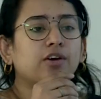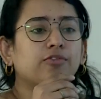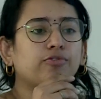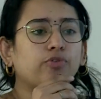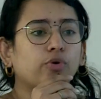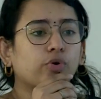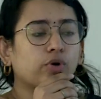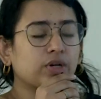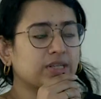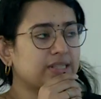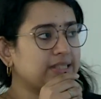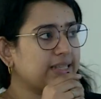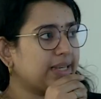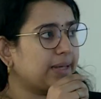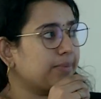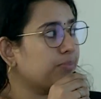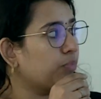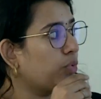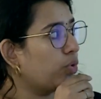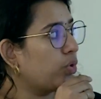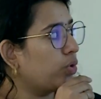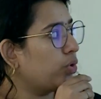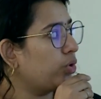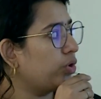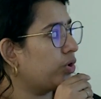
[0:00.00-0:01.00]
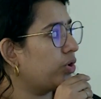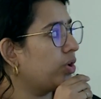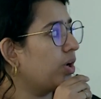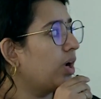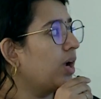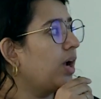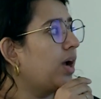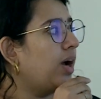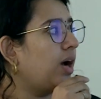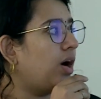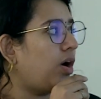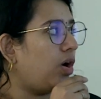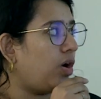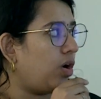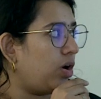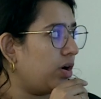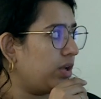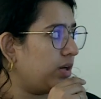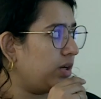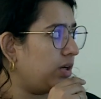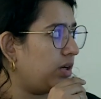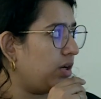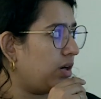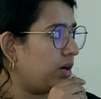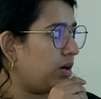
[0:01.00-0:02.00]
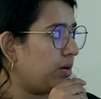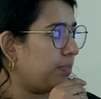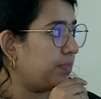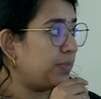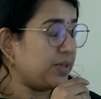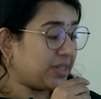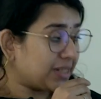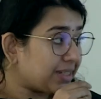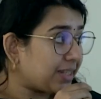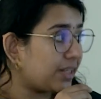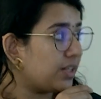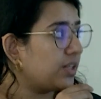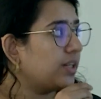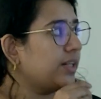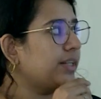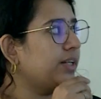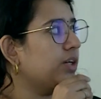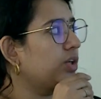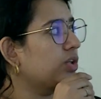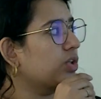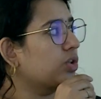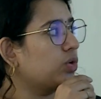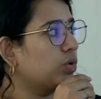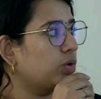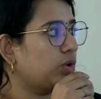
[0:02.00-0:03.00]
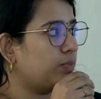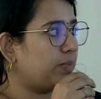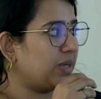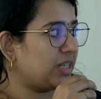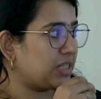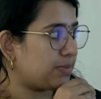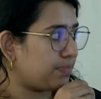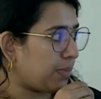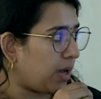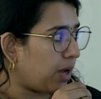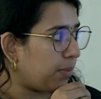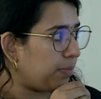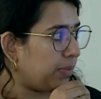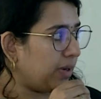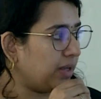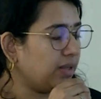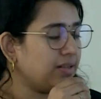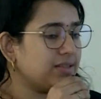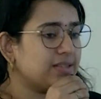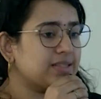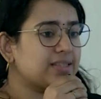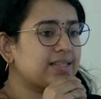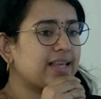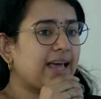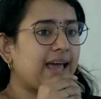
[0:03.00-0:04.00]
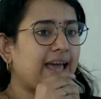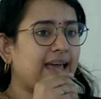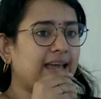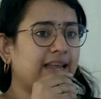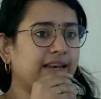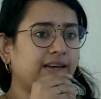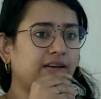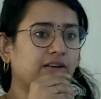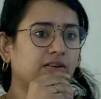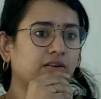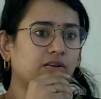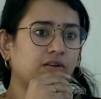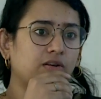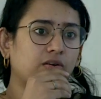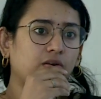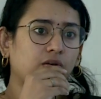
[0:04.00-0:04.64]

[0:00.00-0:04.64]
focusing more on particularly on coal-based power plants and